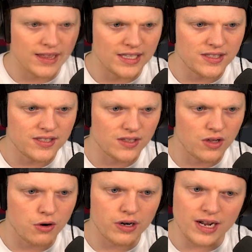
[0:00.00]
Let's
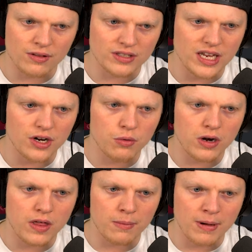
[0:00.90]
lower it down. Let's get into
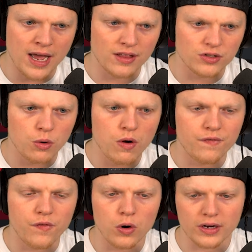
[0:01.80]
another buy. Let's go to a
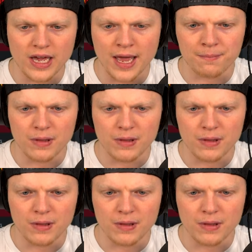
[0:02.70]
4K.